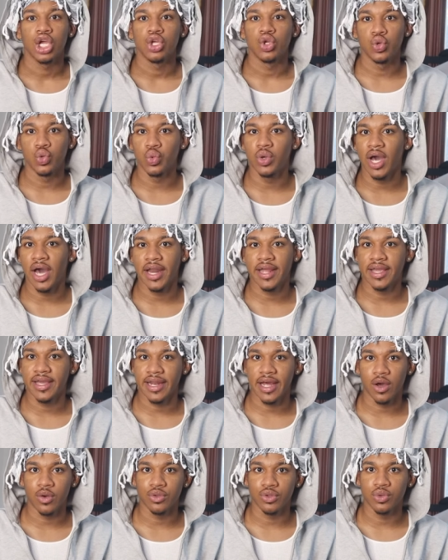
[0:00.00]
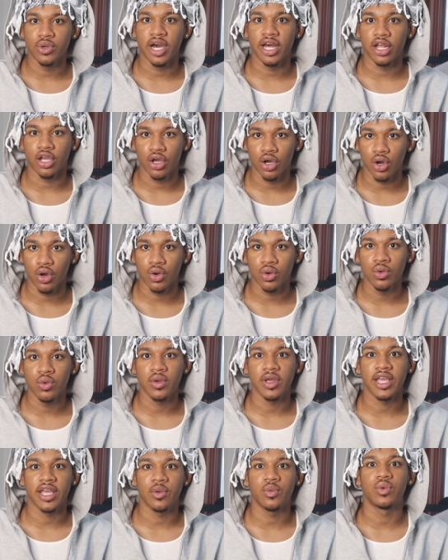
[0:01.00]
you got to get out, you got to
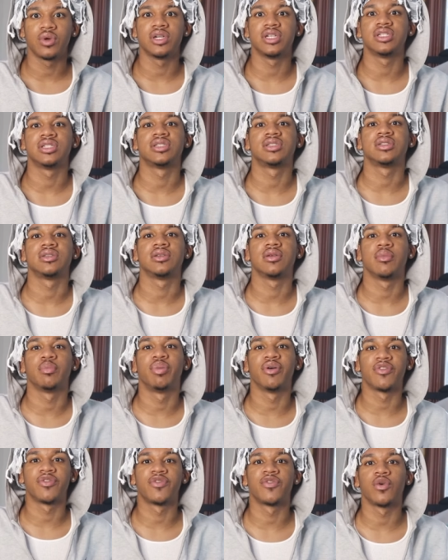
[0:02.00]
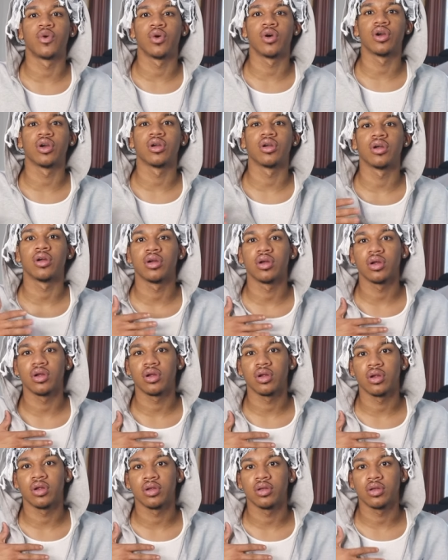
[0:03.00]
go. It was before,
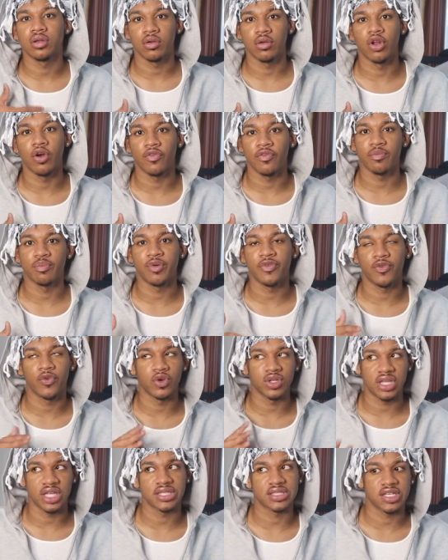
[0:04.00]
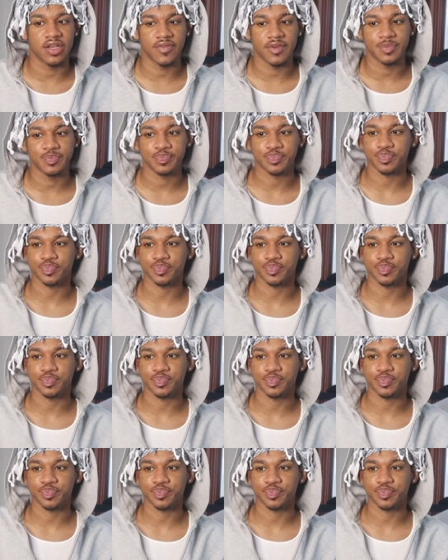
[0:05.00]
you no, know, before Thanksgiving.